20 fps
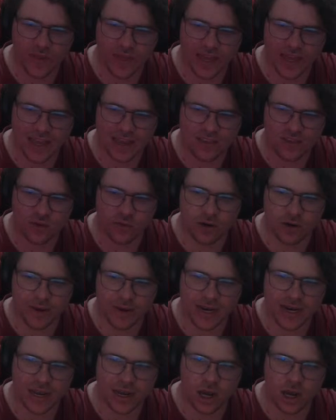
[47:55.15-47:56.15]
They could get two in a
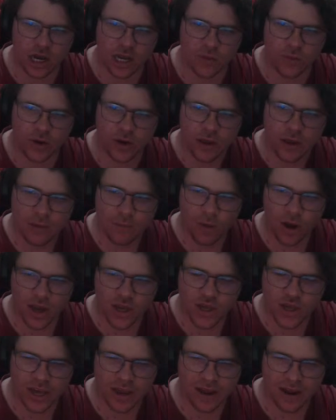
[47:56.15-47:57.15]
minute here, Collingwood.
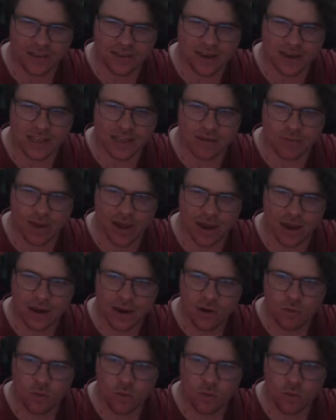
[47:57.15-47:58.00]
Mycheck can't take the mark.